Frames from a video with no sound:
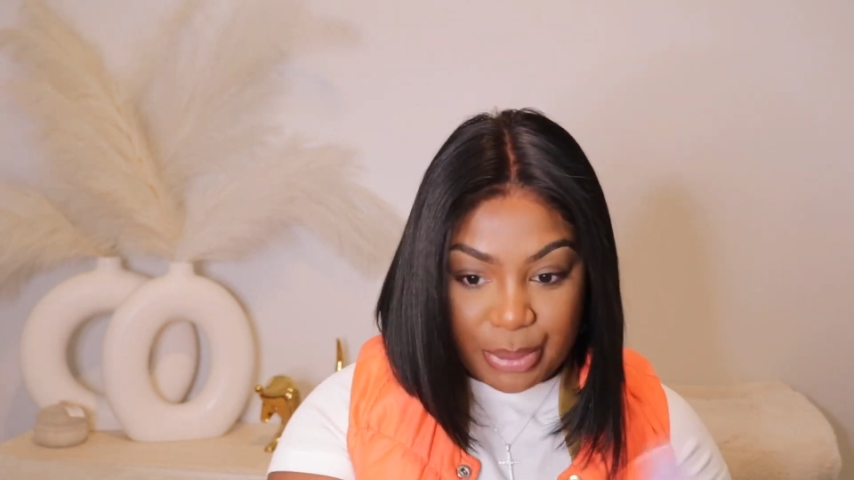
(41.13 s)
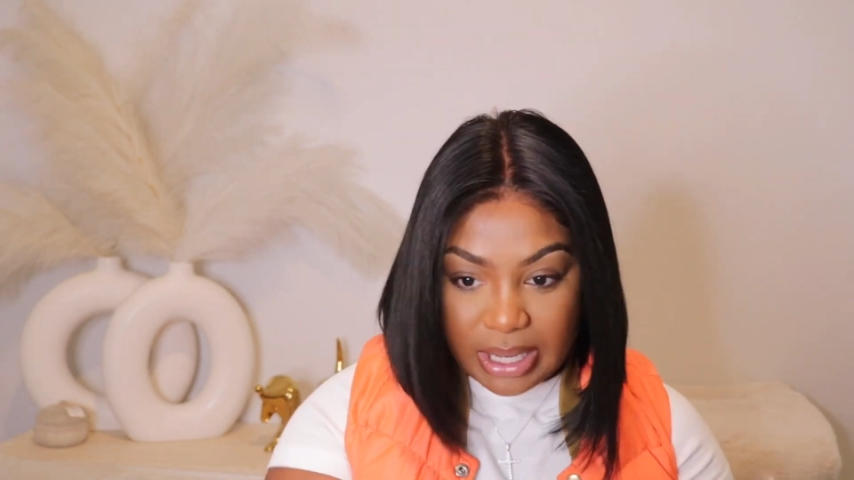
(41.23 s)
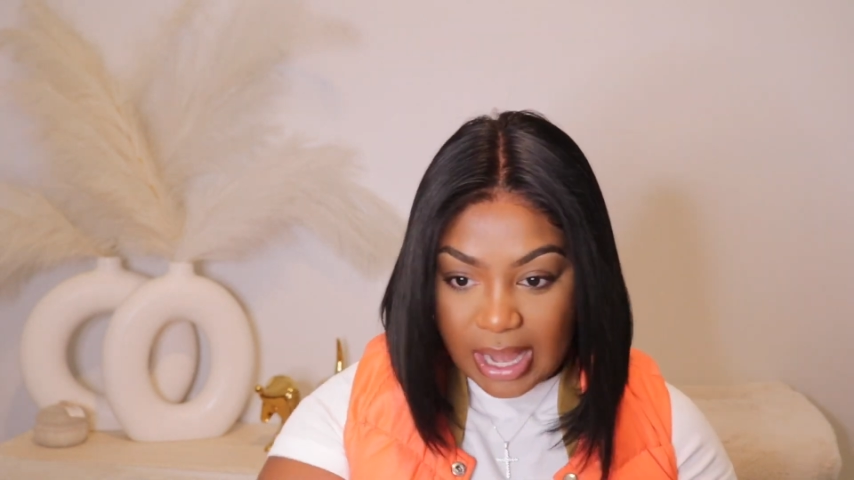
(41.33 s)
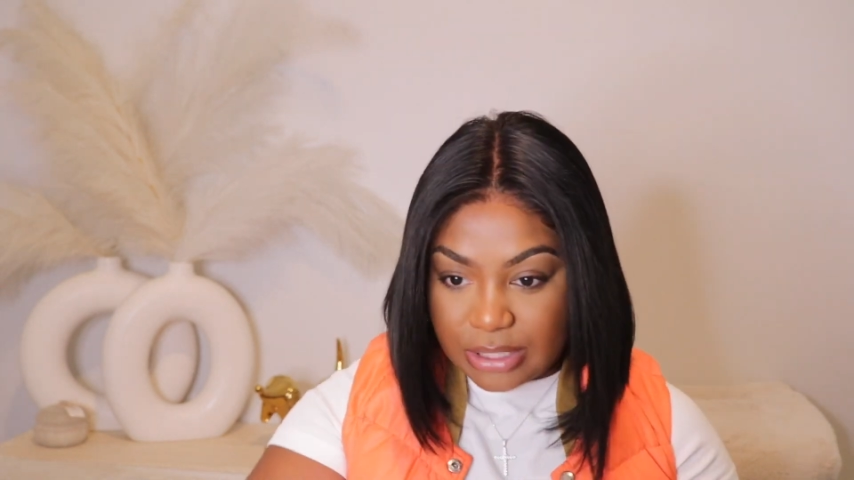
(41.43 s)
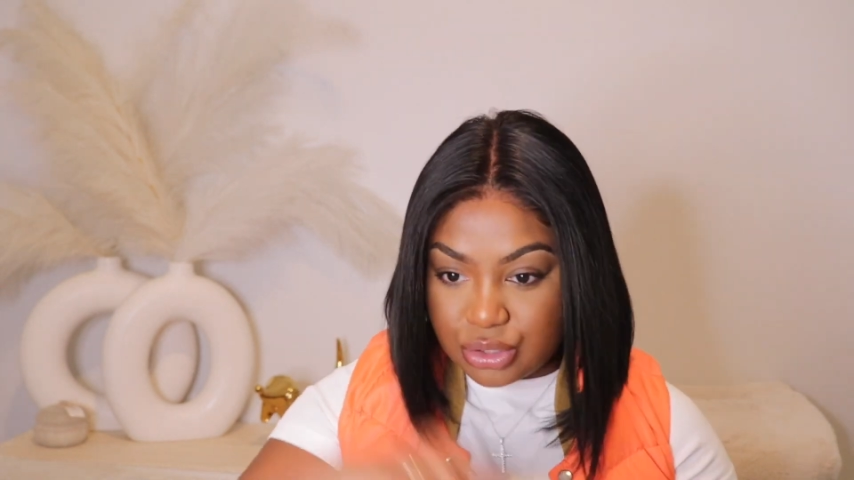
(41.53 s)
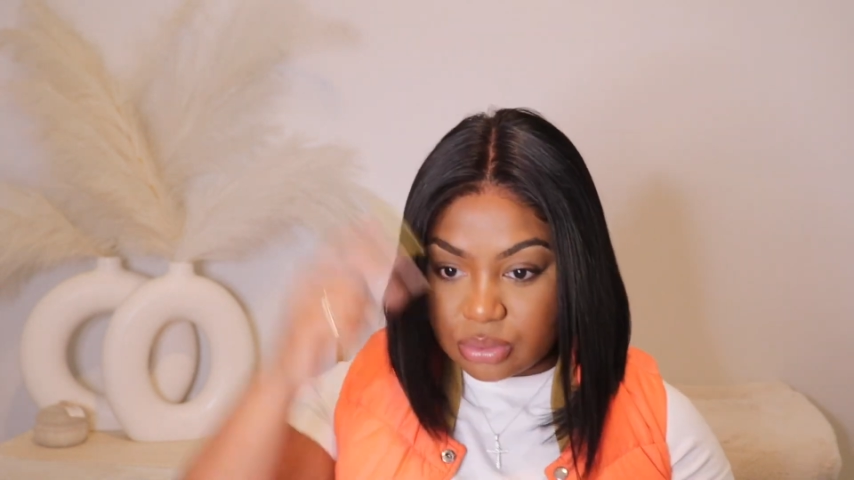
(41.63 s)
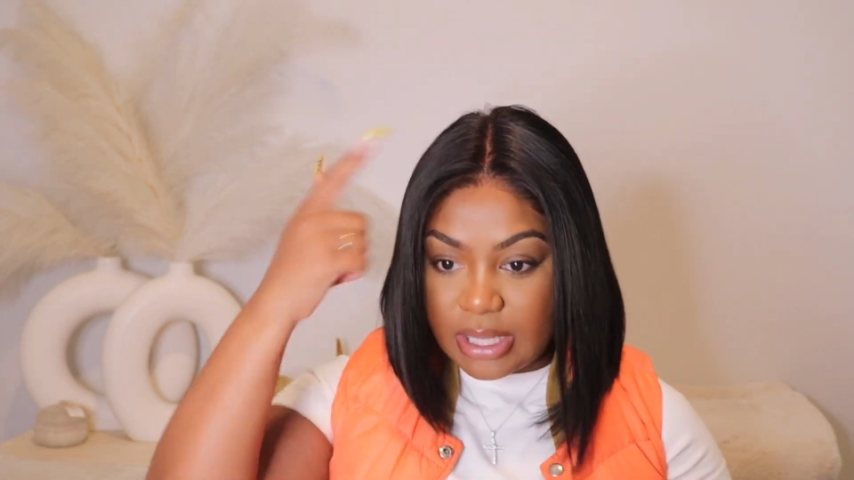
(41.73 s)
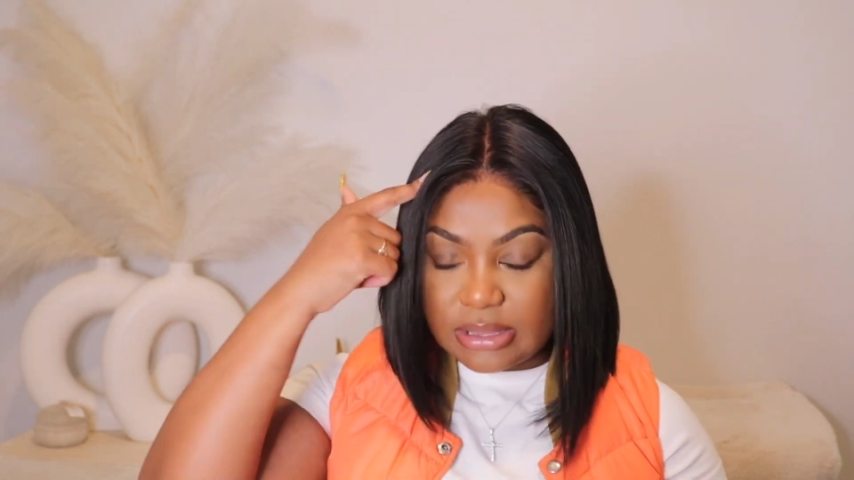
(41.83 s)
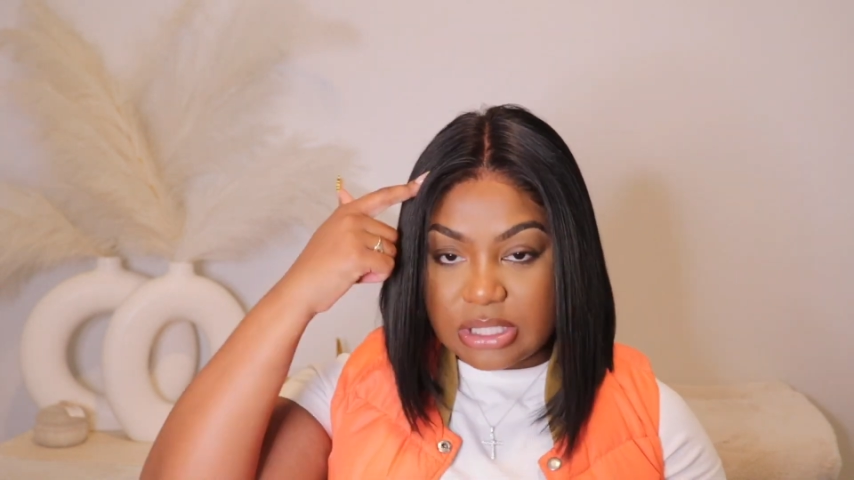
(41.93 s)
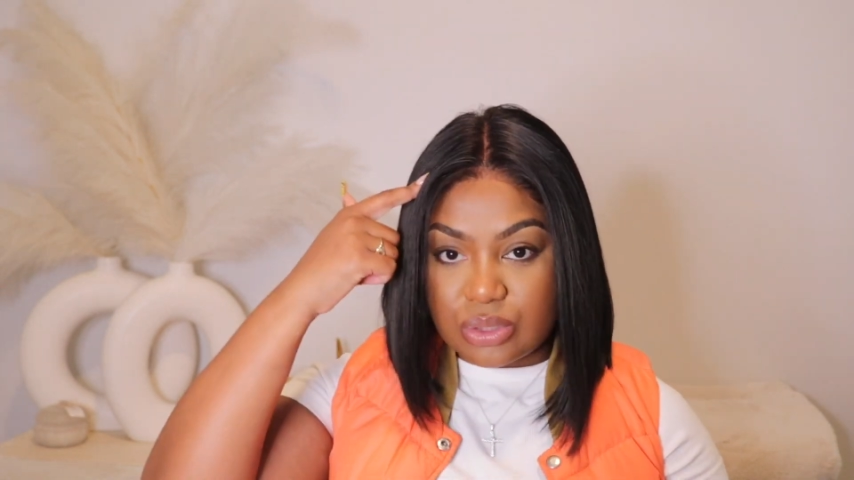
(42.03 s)
but I do
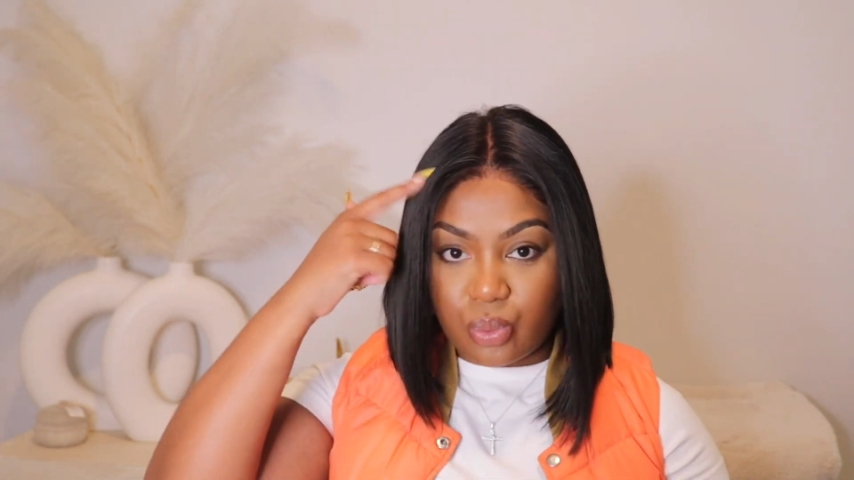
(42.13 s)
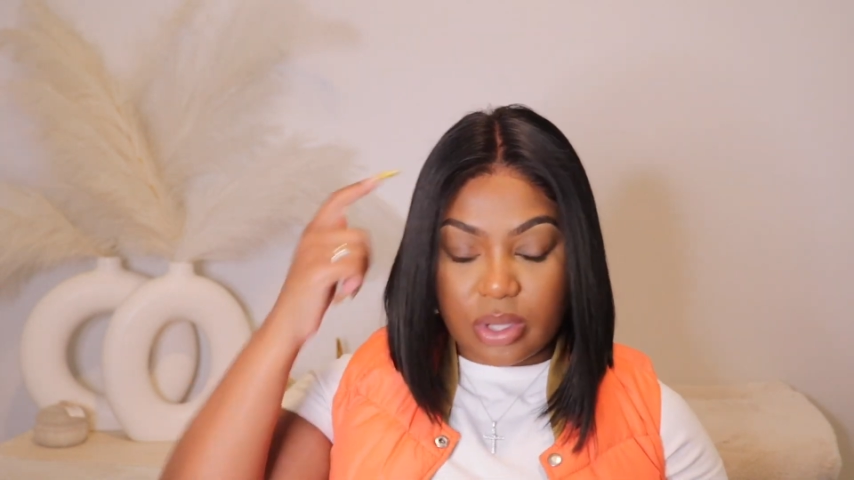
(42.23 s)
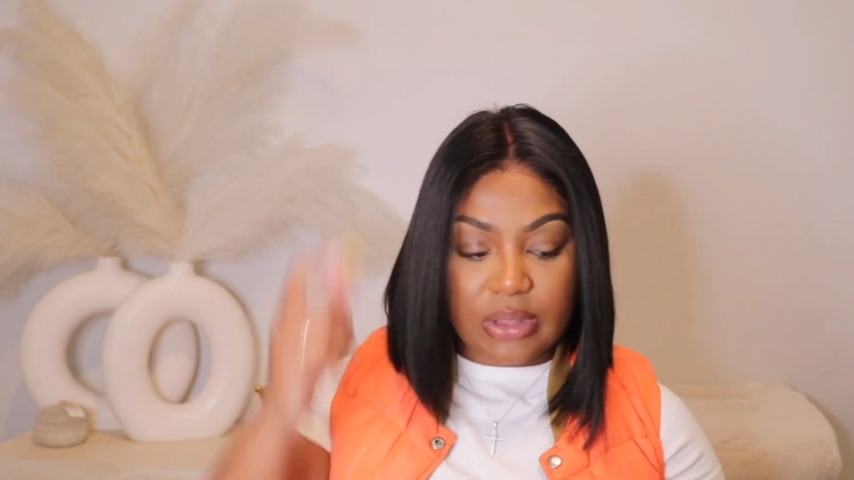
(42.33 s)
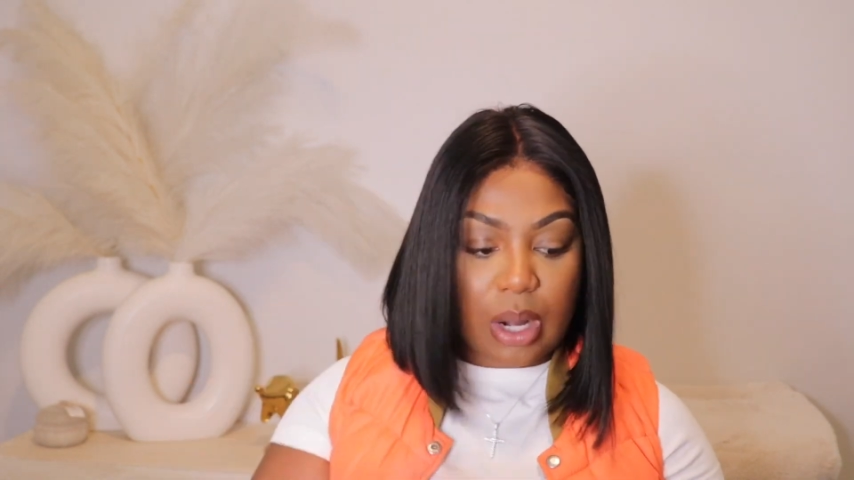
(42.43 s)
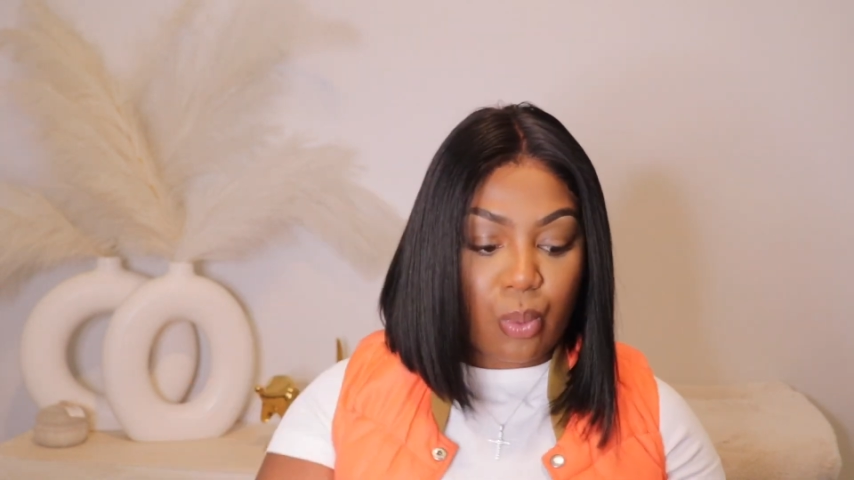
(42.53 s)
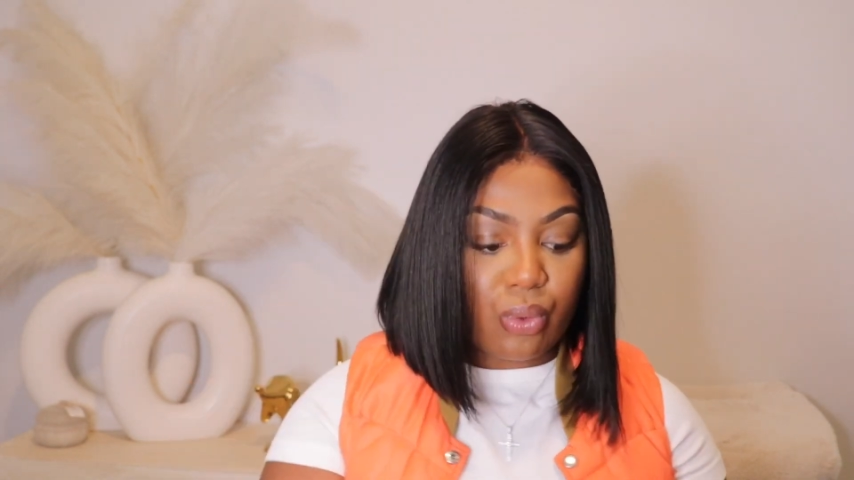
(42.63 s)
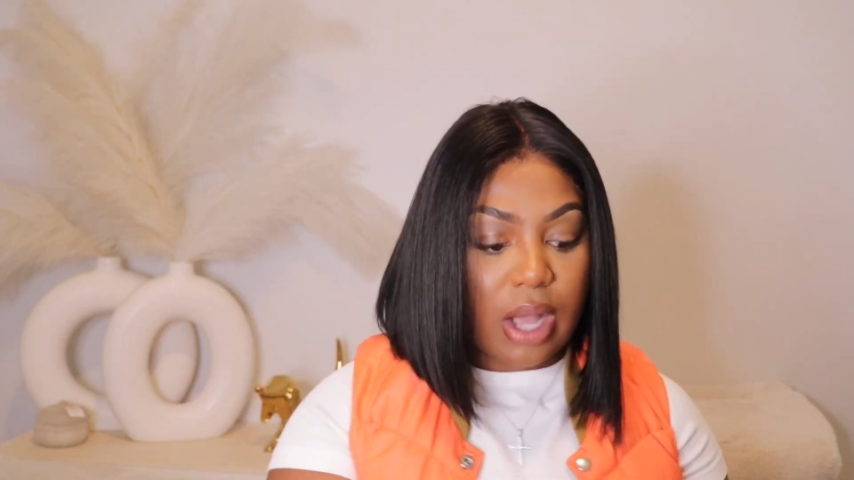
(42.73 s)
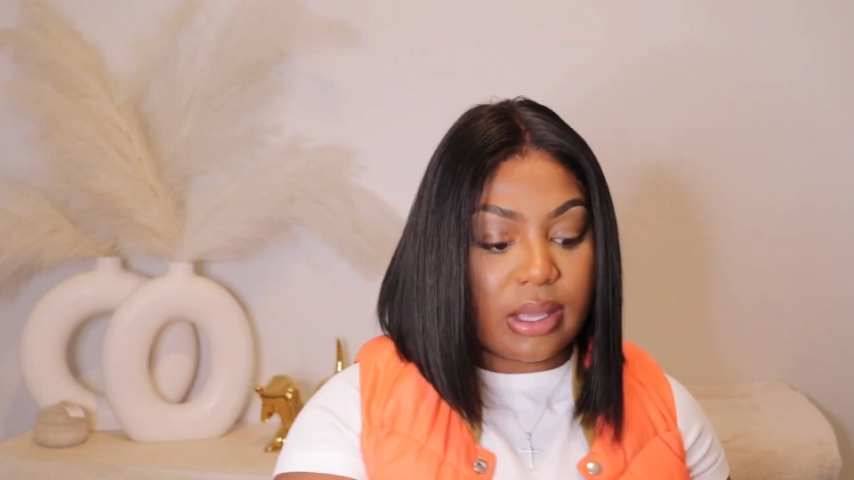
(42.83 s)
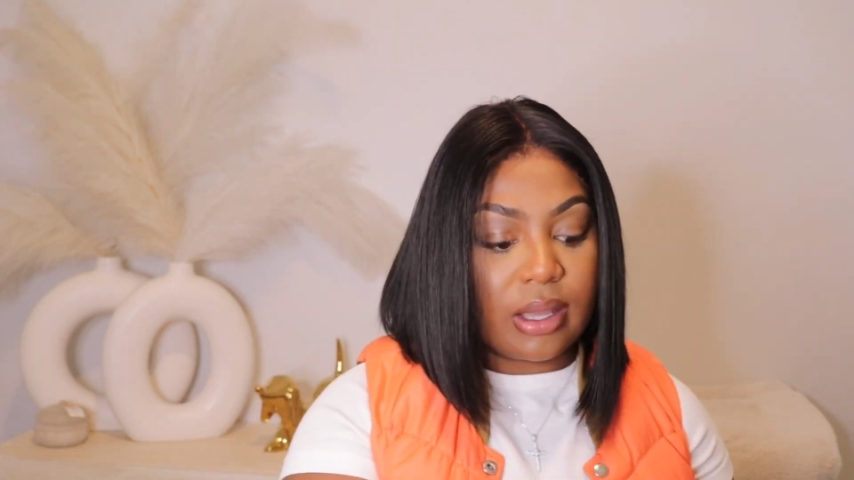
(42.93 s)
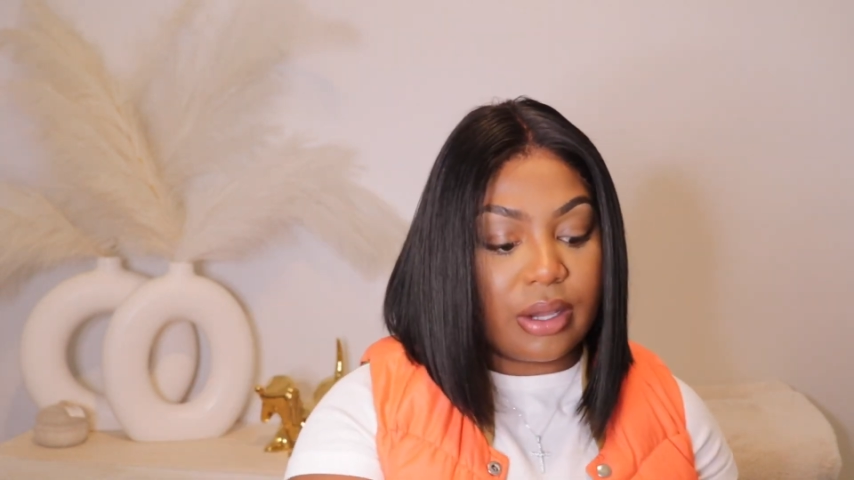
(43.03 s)
like this one that I'm rocking